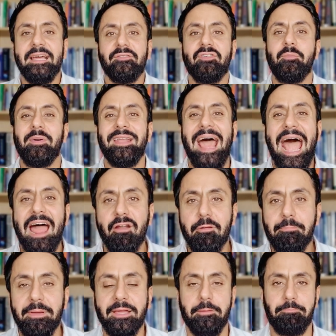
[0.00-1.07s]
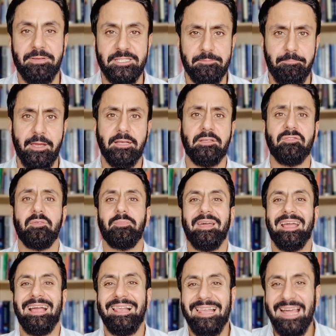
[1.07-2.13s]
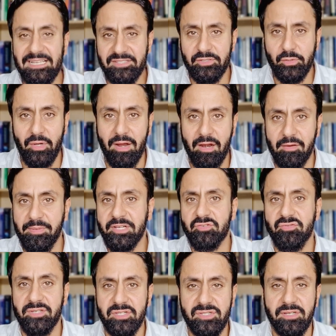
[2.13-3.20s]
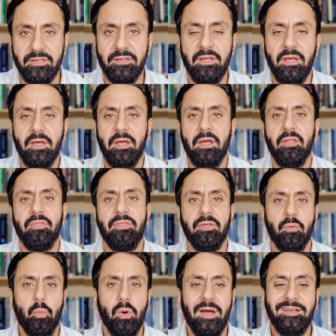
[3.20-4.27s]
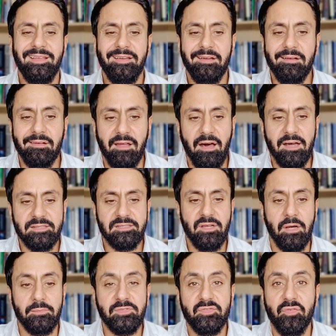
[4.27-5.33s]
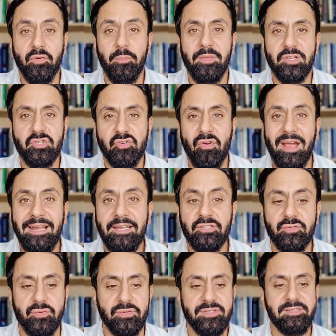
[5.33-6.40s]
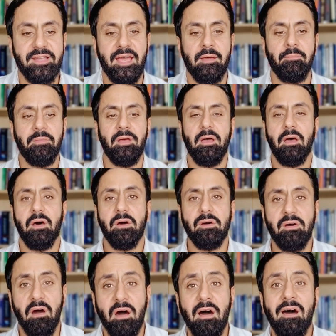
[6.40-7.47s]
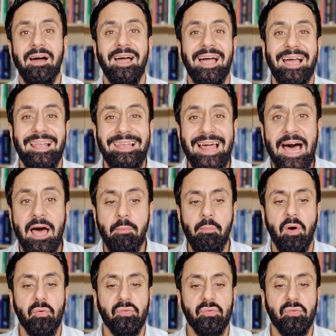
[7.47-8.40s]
From an Arabic perspective, from the classical Arabic tradition, the word ikhlas comes from the triliteral stem, kha, lam,